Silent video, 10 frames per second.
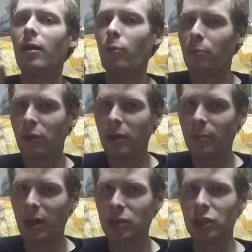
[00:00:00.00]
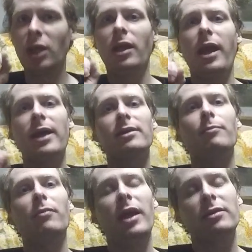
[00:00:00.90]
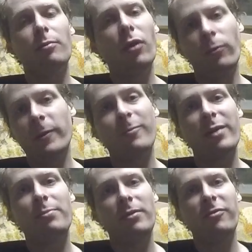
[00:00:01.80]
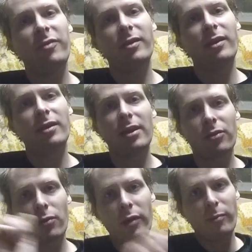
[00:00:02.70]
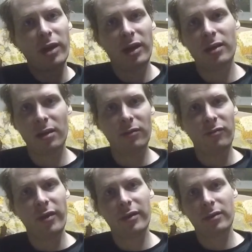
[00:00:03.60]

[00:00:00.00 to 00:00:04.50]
pretty much at the moment it might be feeling like throwing money into the fire,